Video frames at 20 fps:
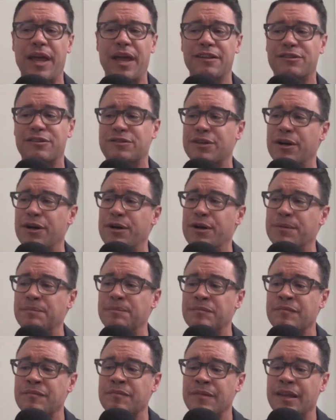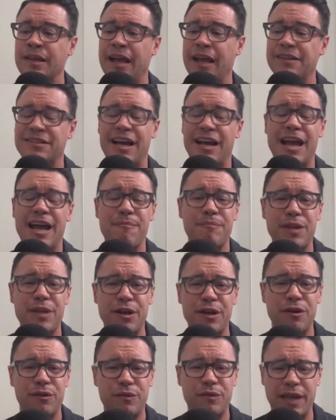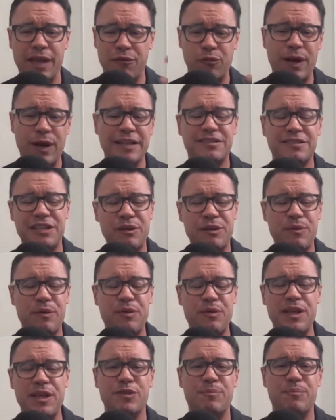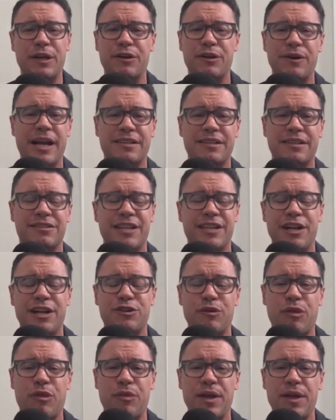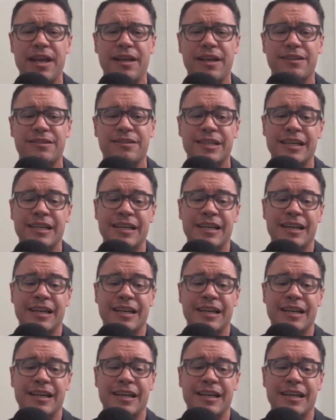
And so, as I'm, you know, like wrestling with these bigger existential things,